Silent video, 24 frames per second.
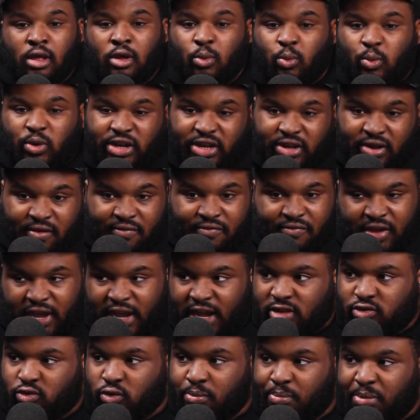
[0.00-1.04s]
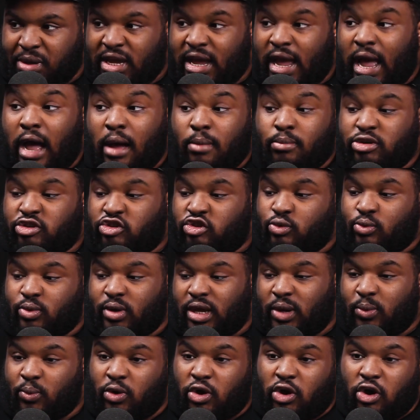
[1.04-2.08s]
what the advance would be, and how much
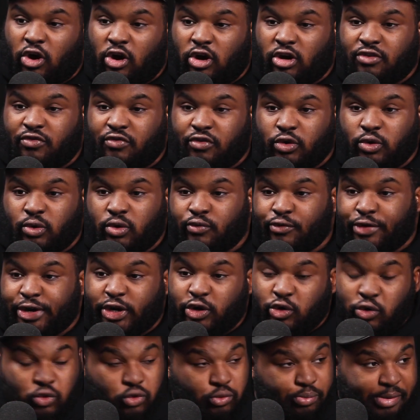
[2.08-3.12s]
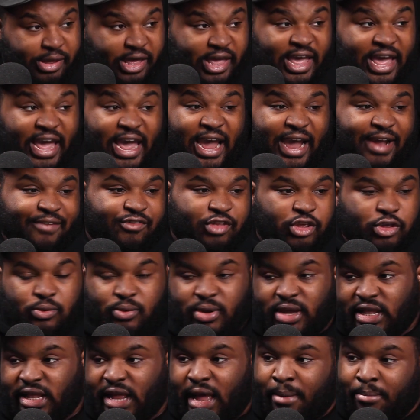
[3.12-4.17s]
it will cost for you to recoup after you
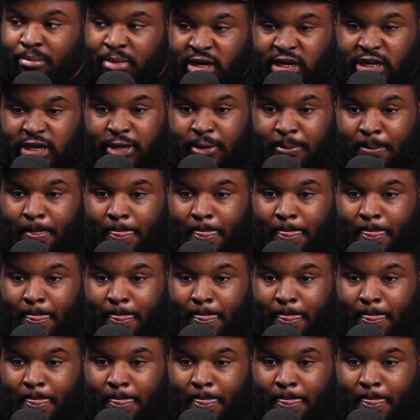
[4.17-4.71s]
get that money.